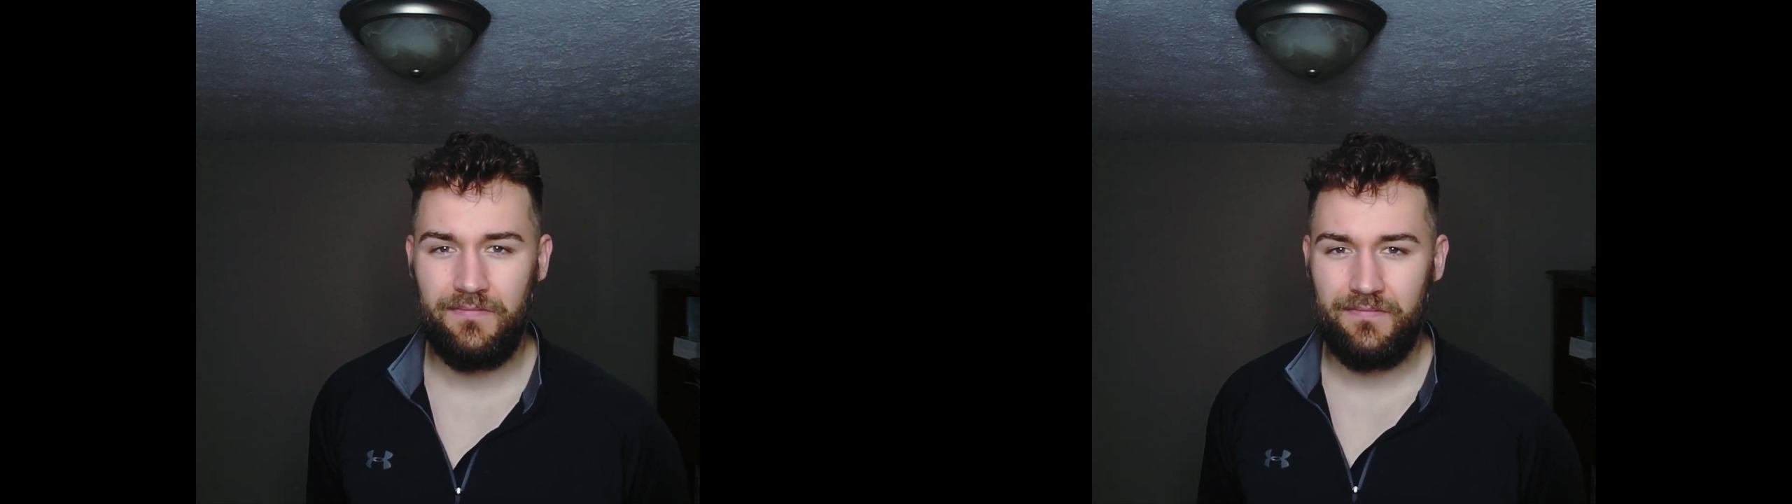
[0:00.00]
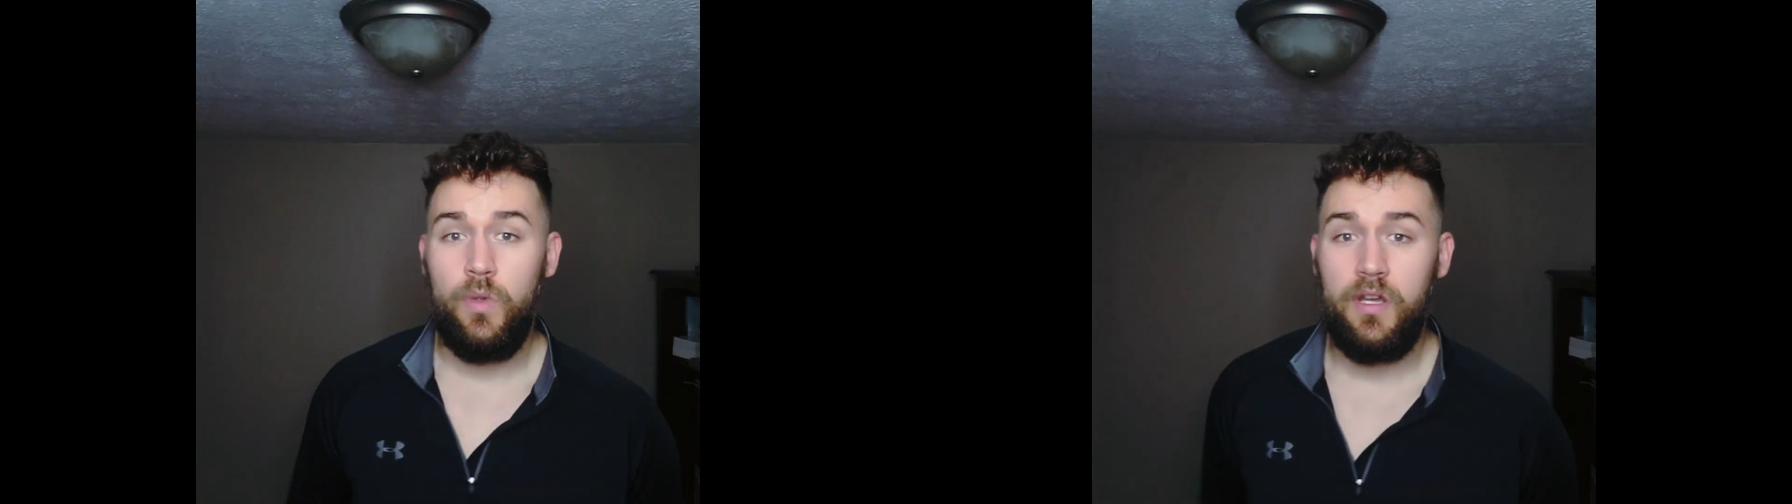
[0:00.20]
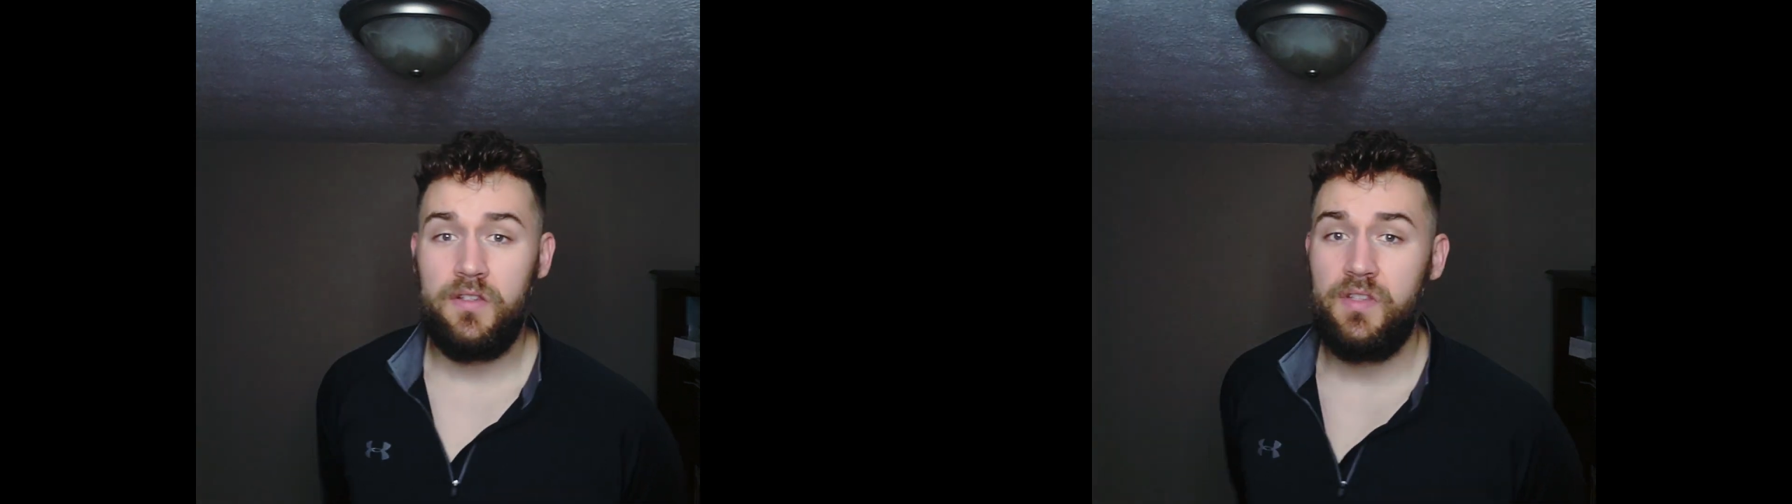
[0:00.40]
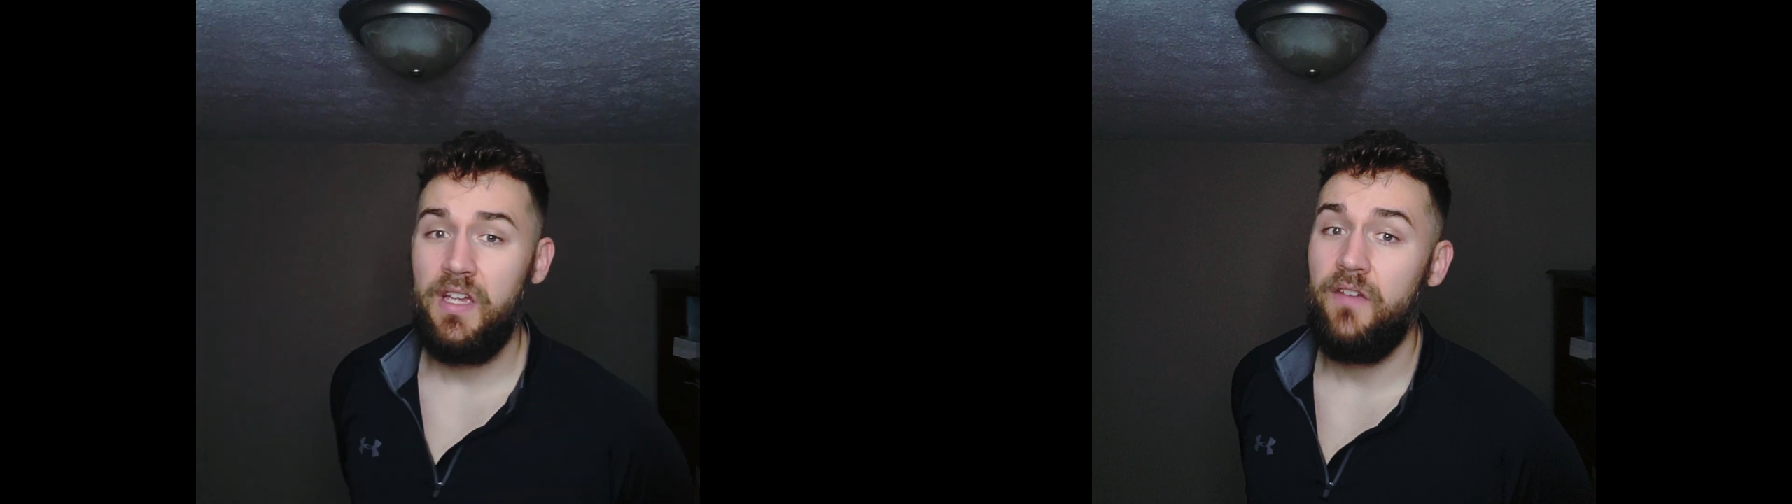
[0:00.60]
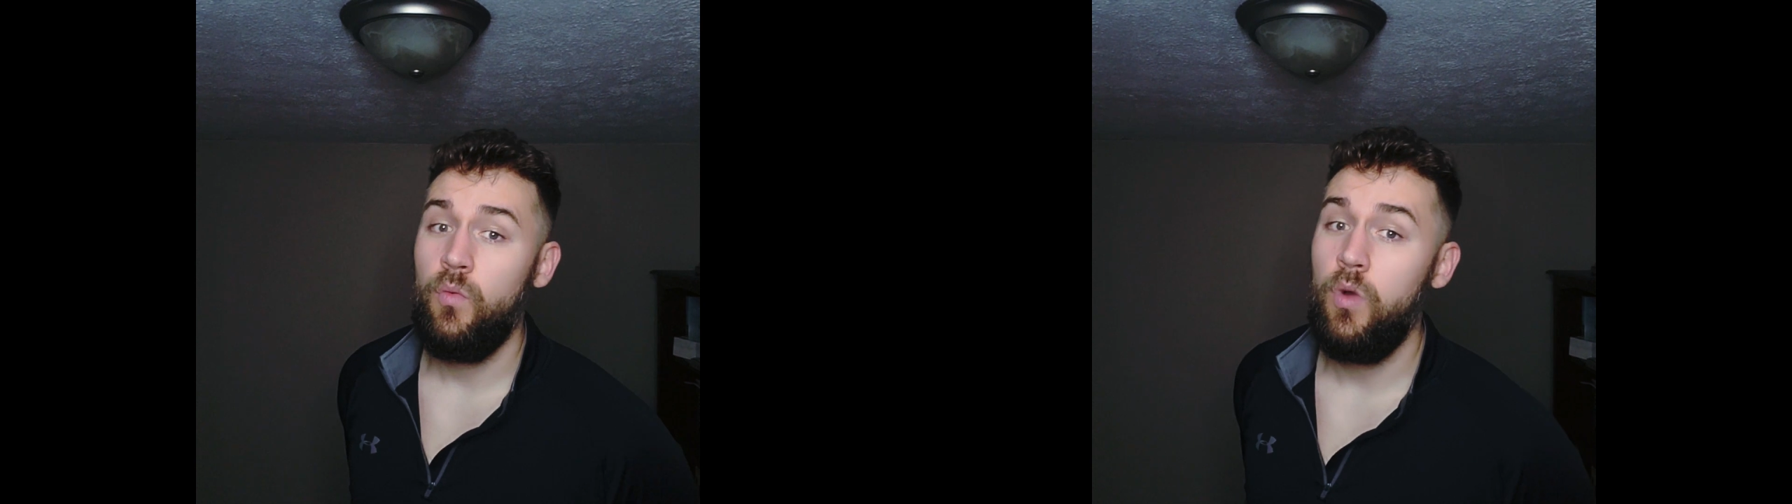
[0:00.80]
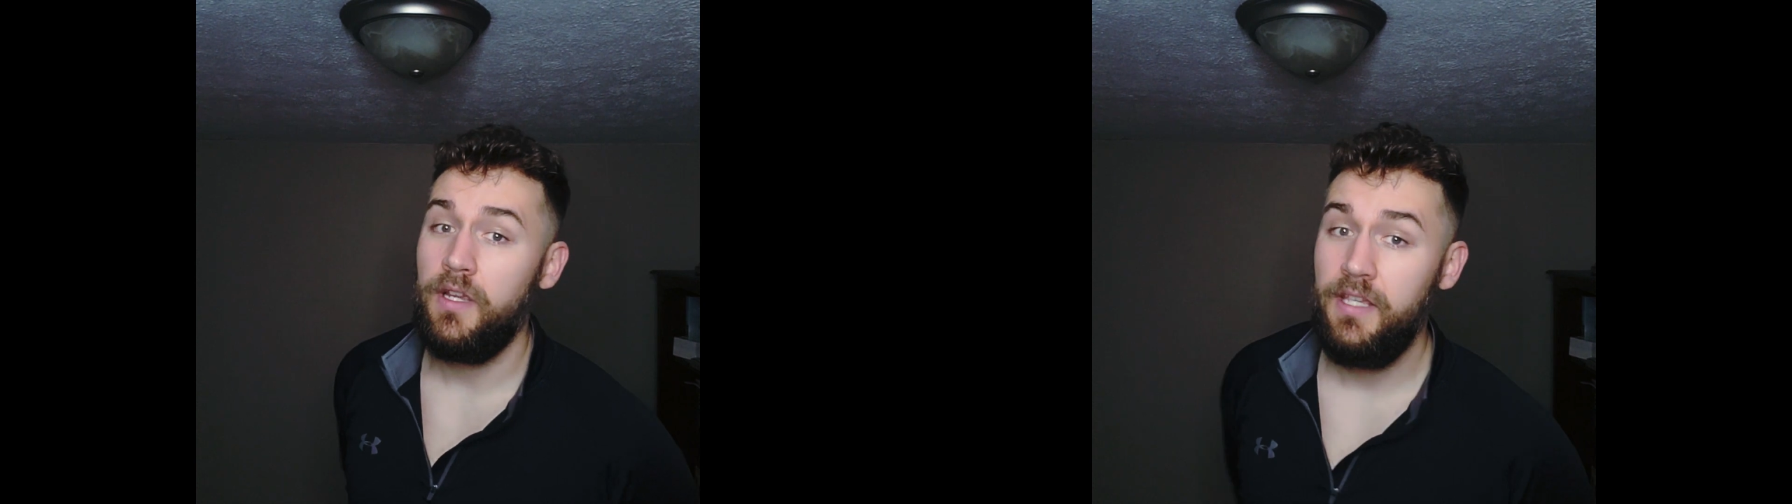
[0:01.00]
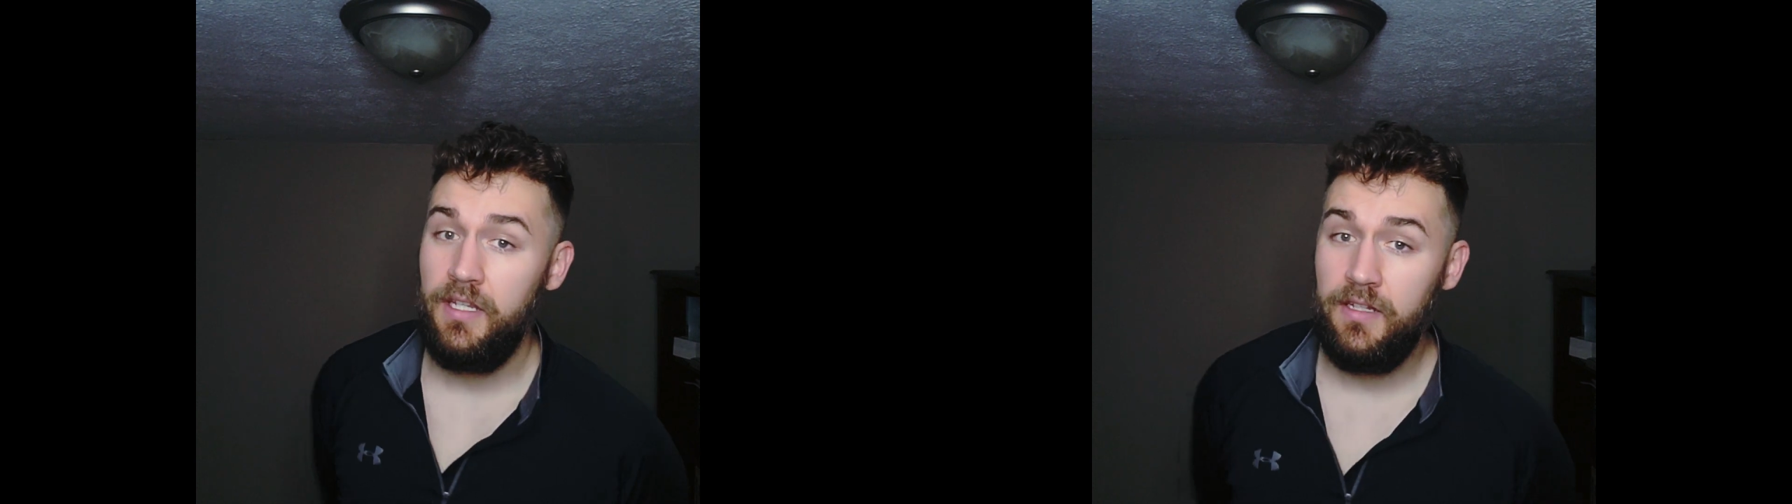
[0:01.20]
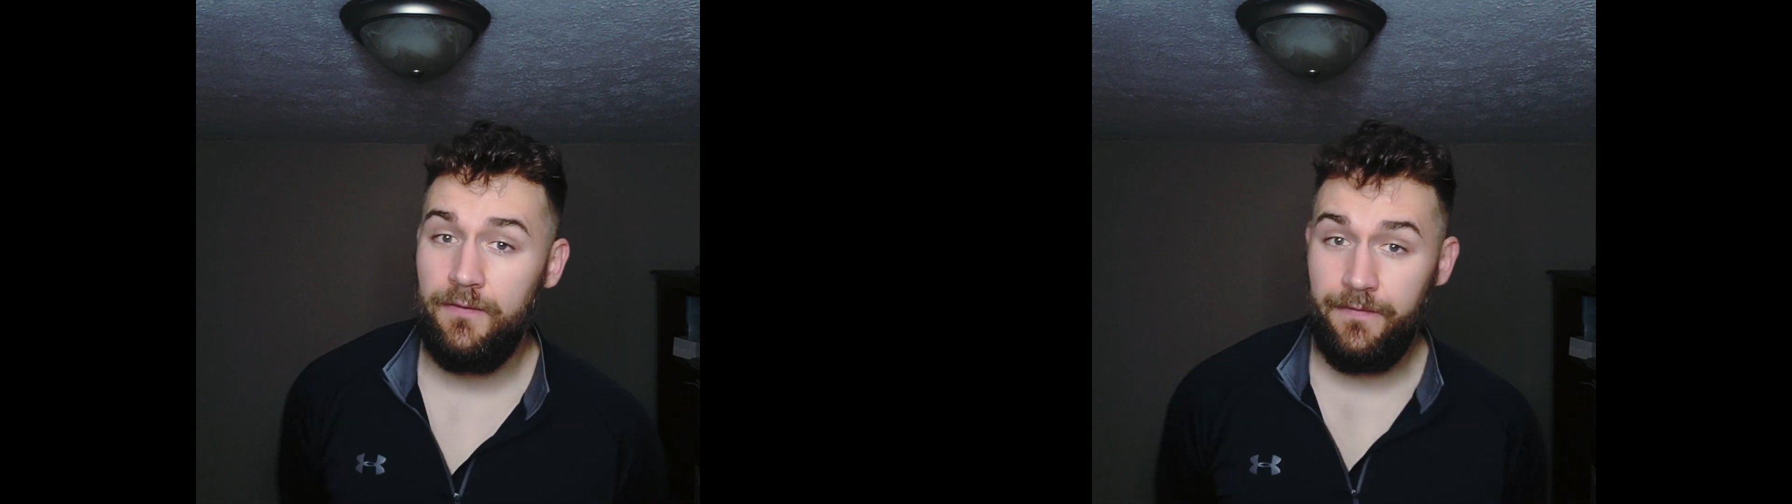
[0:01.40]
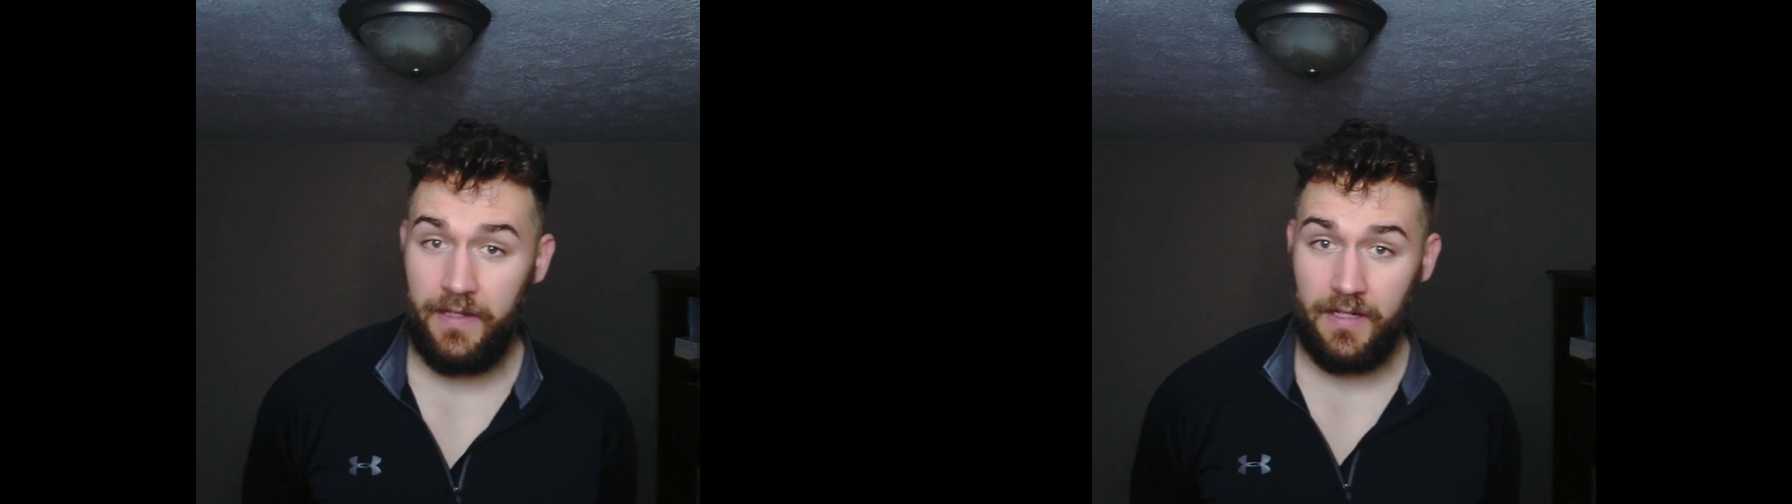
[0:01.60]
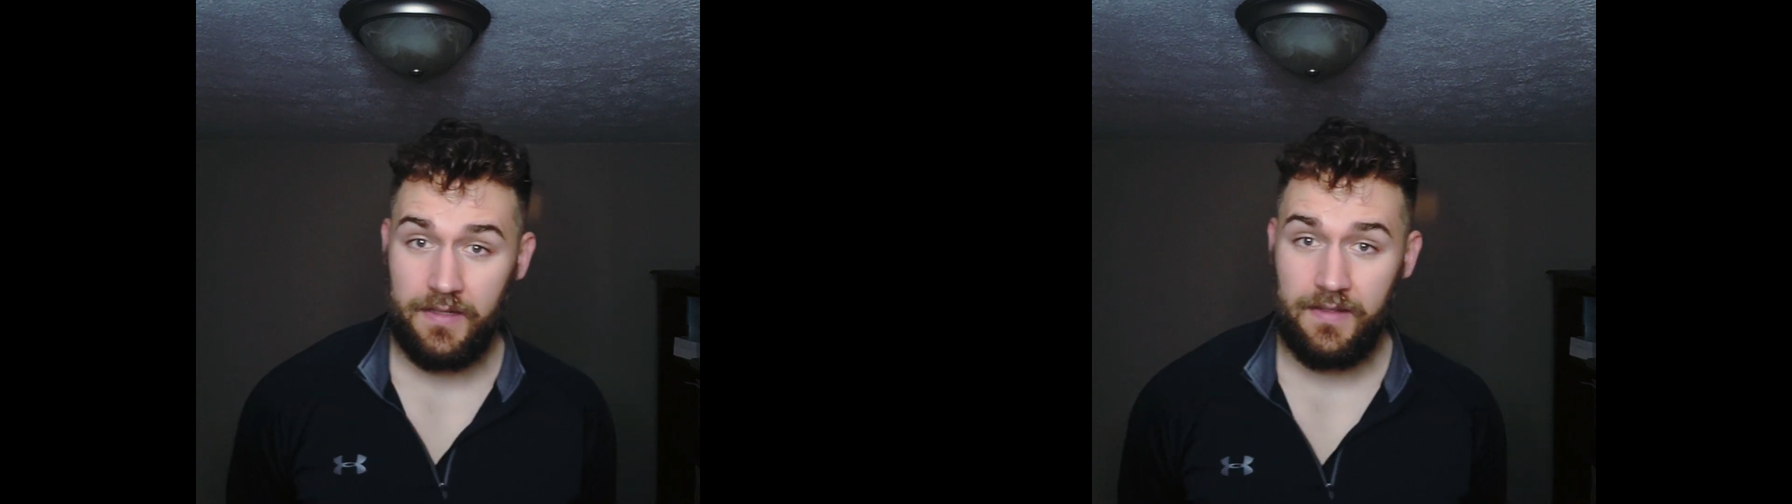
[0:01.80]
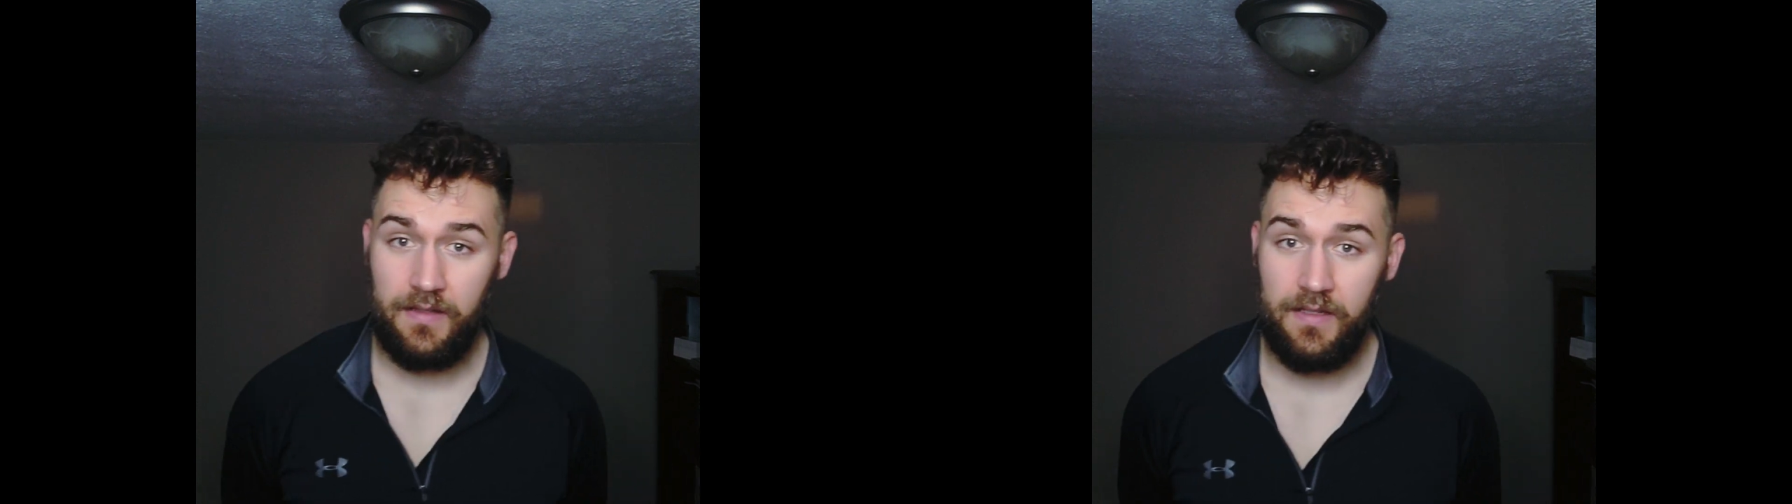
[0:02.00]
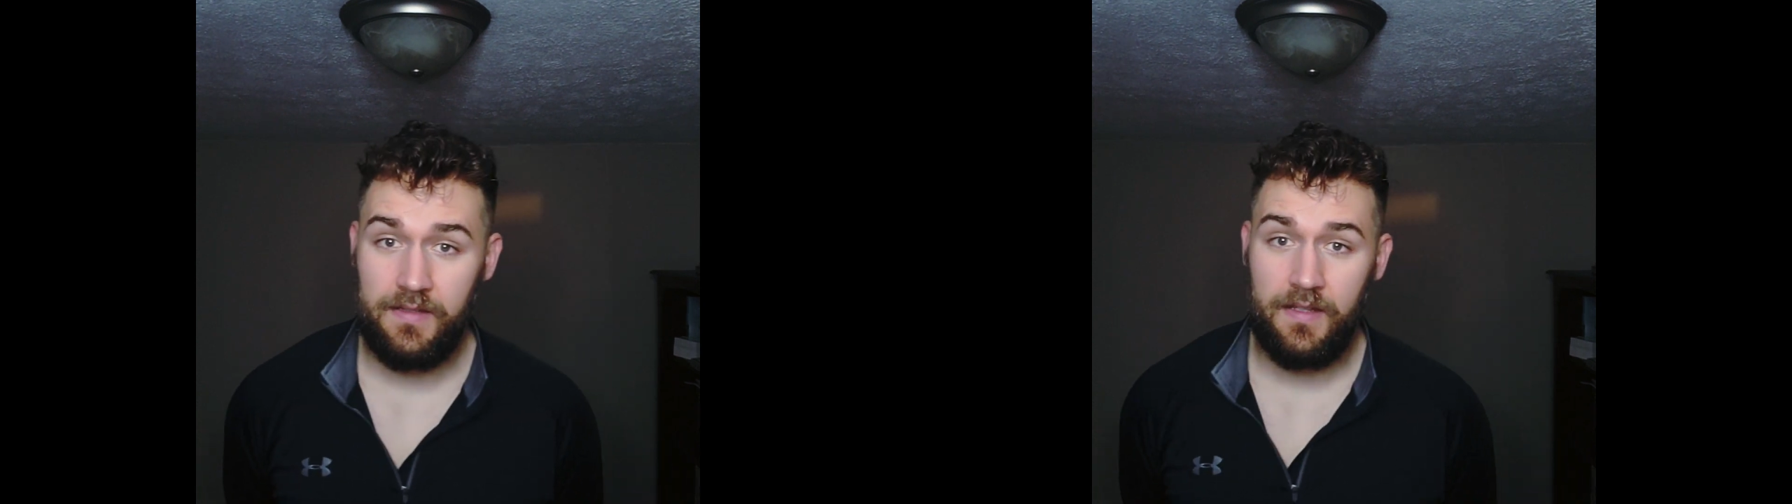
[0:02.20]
We also have Joaquin Phoenix in this,